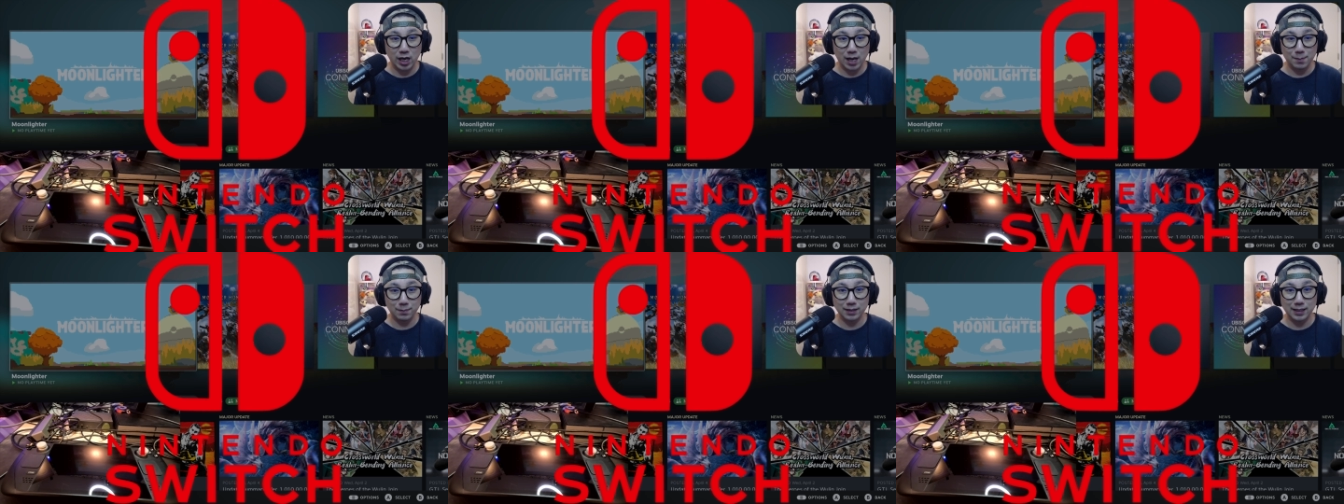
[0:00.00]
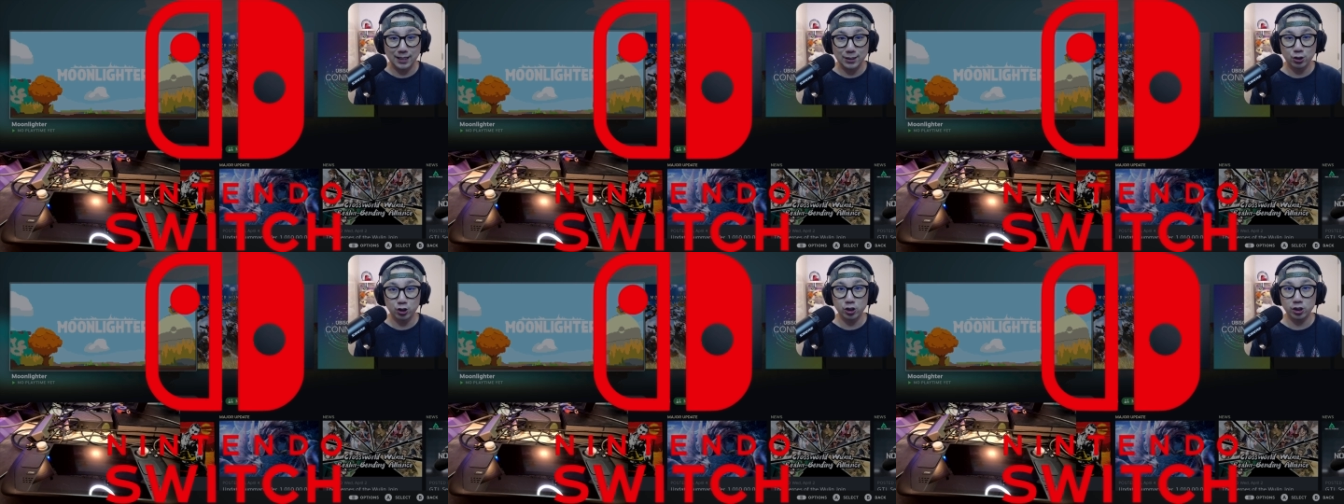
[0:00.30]

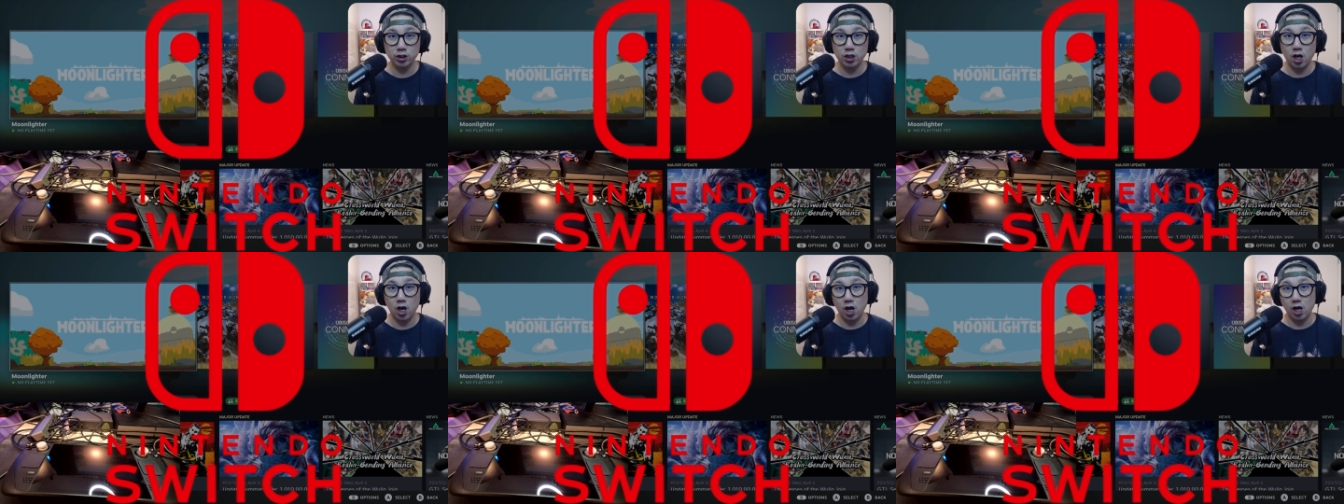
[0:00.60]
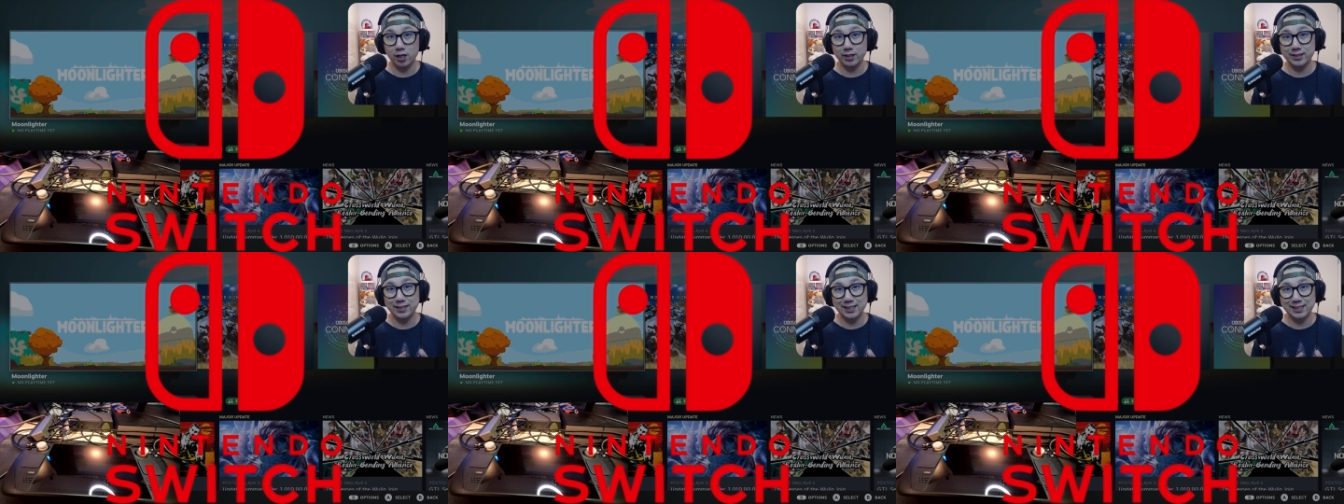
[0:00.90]
emulation
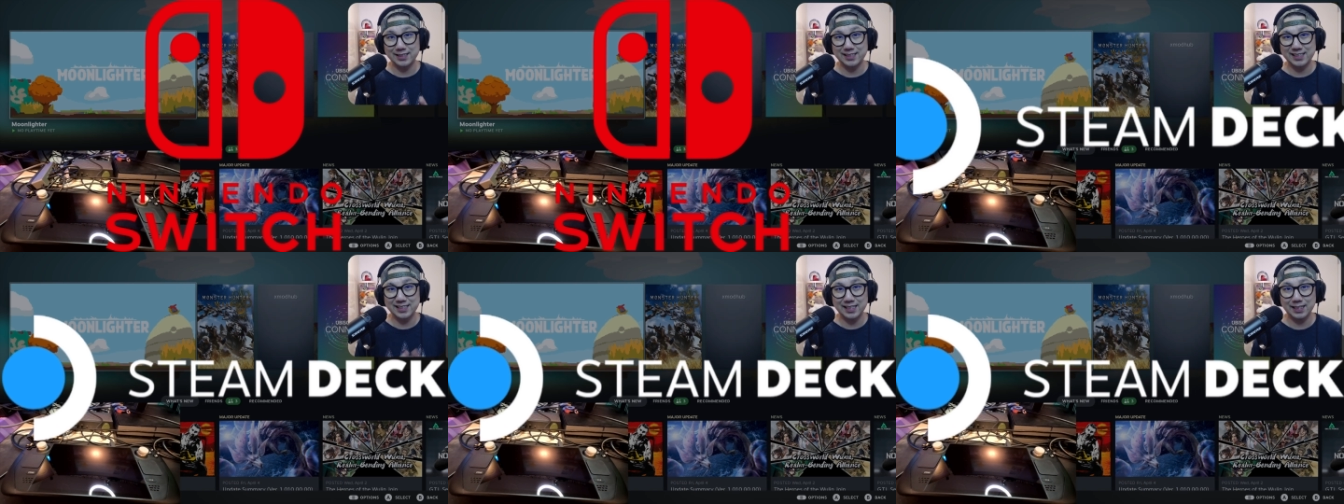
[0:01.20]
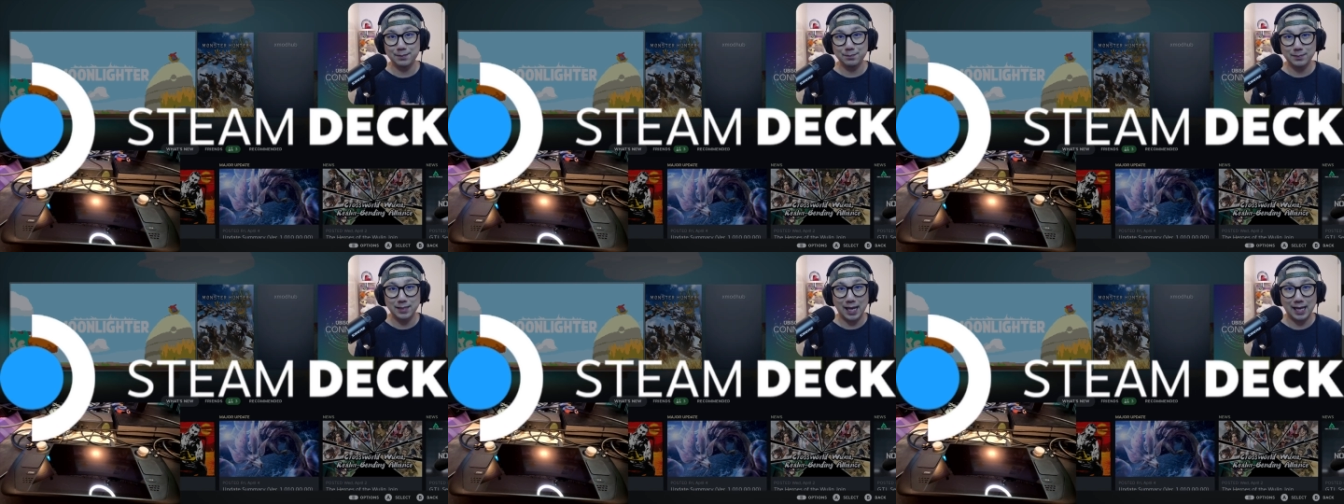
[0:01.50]
on the
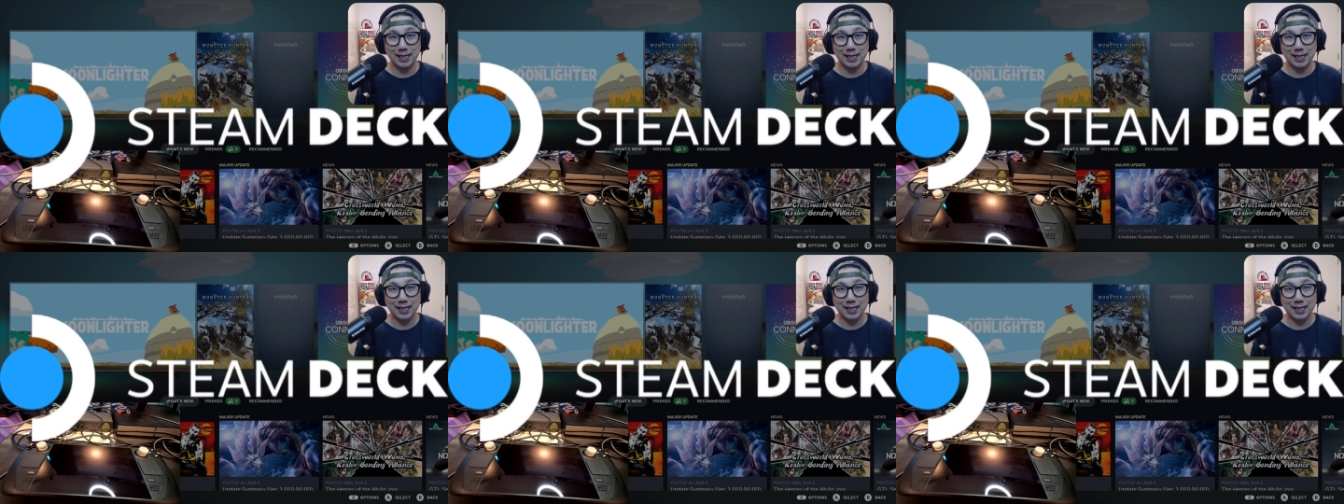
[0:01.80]
Steam Deck